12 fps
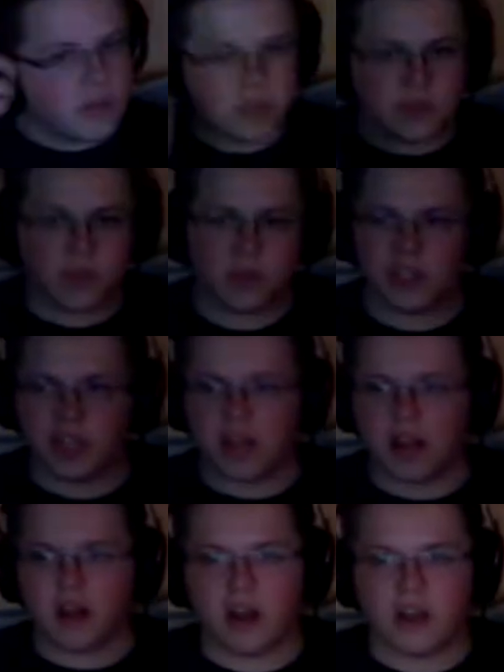So she got
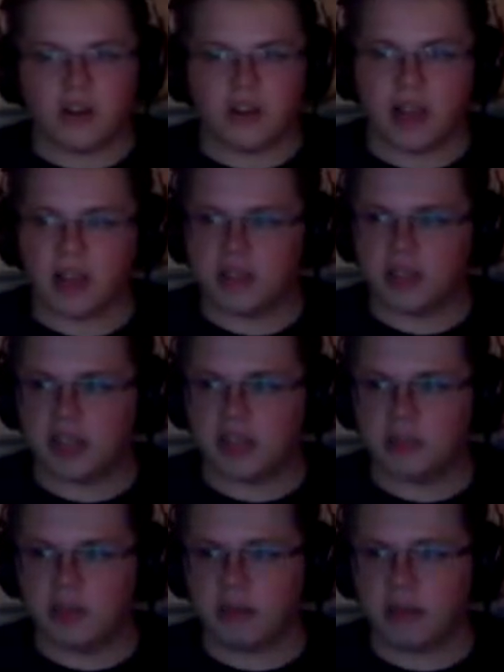100,000
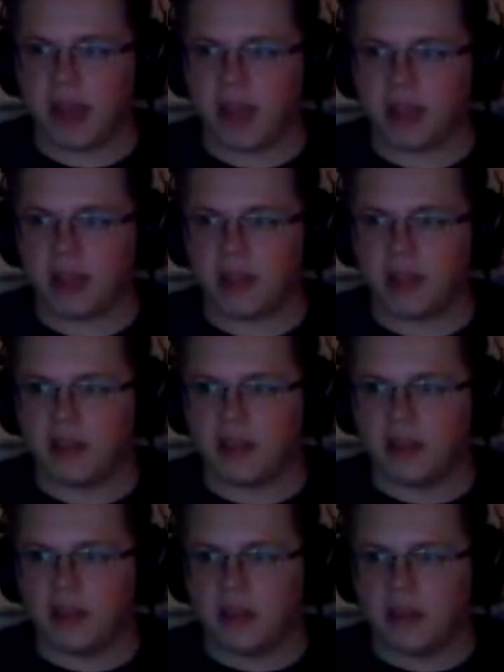HP back,
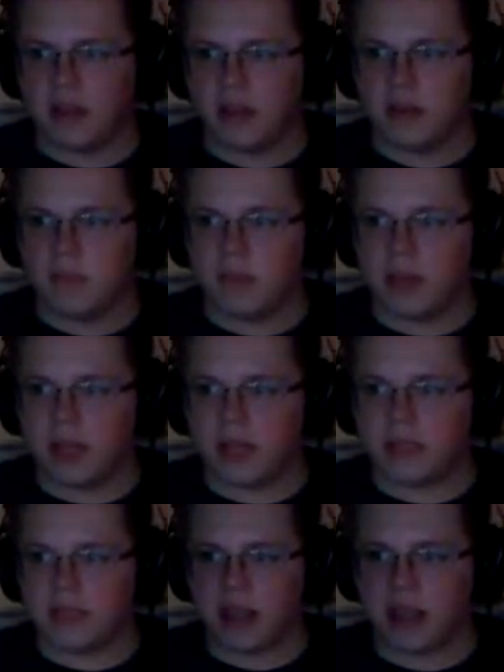but
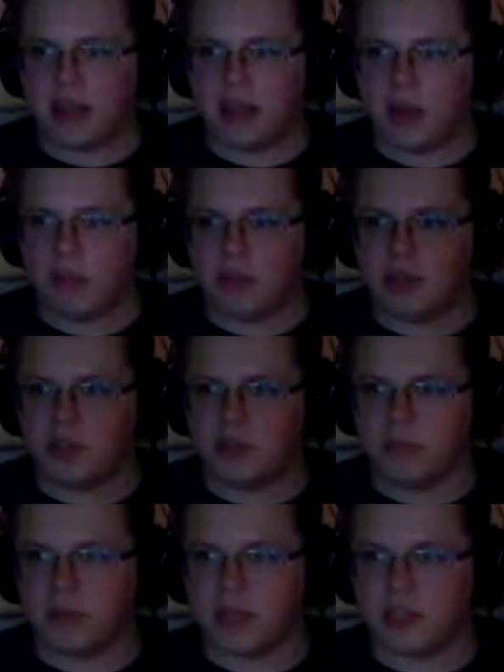that's not going to help her too
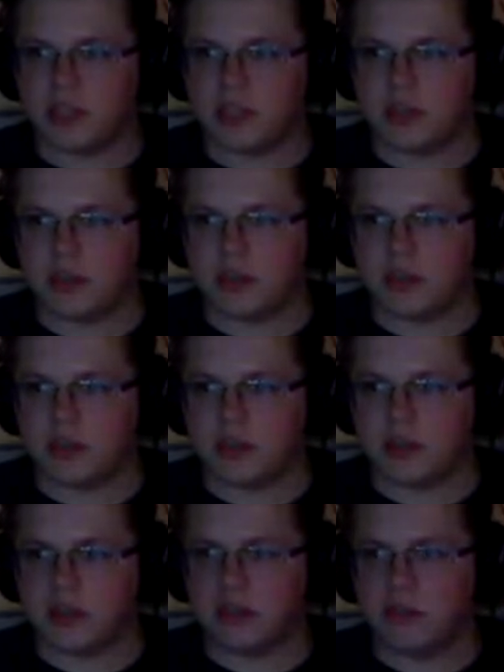much.
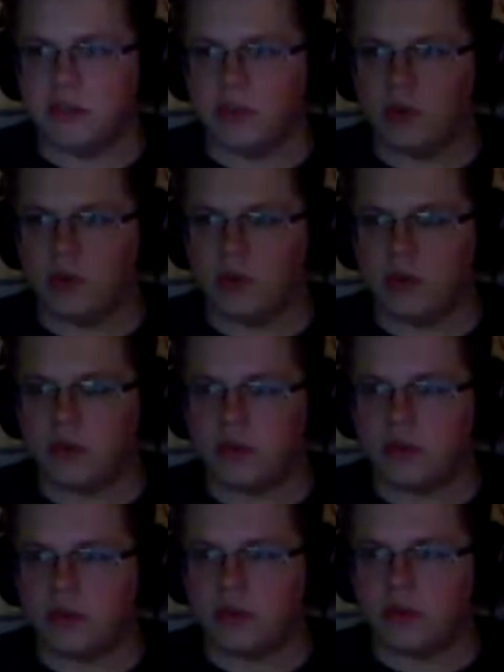Crescent Moon,
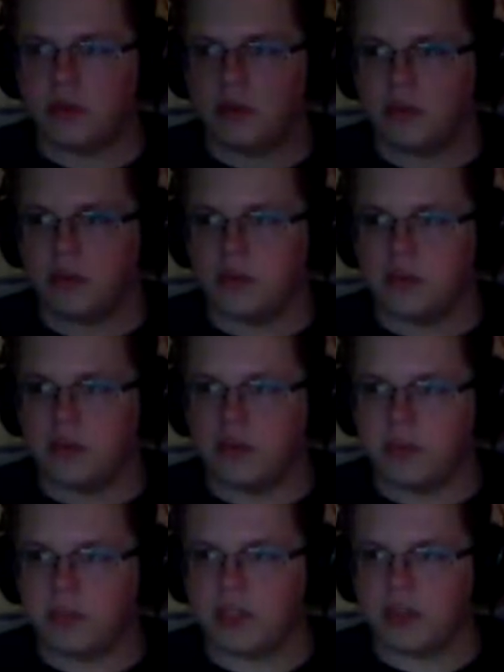
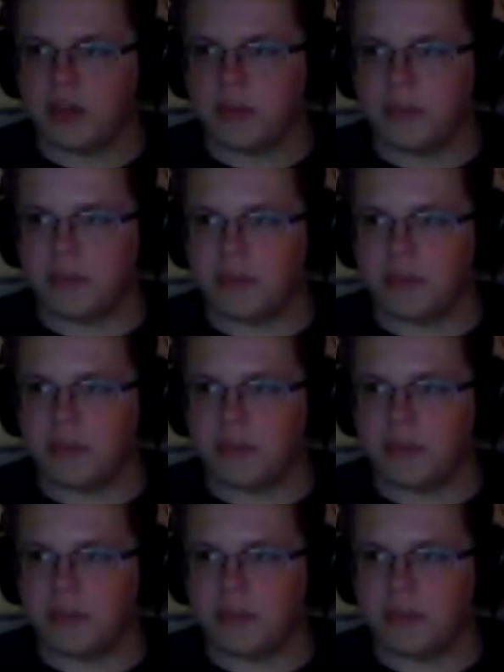super jump.